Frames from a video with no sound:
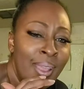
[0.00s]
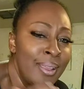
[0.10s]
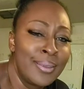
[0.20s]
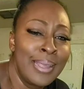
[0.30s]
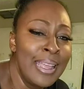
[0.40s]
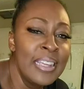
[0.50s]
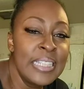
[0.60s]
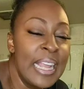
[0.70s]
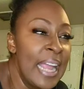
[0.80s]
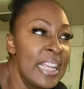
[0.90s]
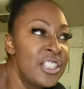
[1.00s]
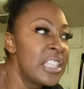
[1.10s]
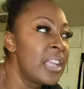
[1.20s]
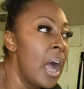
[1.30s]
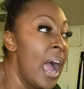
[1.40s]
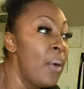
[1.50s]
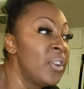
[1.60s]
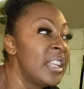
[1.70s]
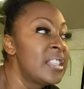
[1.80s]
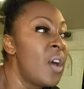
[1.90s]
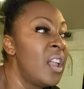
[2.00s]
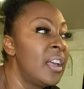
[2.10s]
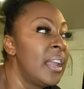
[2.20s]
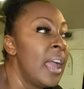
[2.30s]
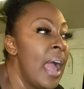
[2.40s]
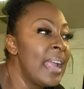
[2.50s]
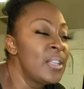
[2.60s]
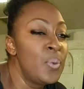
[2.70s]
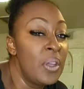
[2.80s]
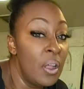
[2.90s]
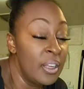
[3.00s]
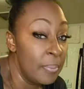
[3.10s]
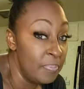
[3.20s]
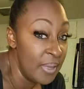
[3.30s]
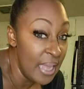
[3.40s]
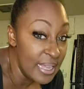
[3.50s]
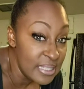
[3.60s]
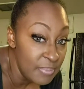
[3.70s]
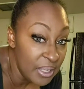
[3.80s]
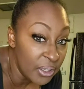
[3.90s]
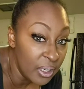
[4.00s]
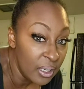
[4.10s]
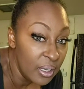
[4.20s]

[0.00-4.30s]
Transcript: it's like I guess it's I let's call it I guess we call it a BS meter.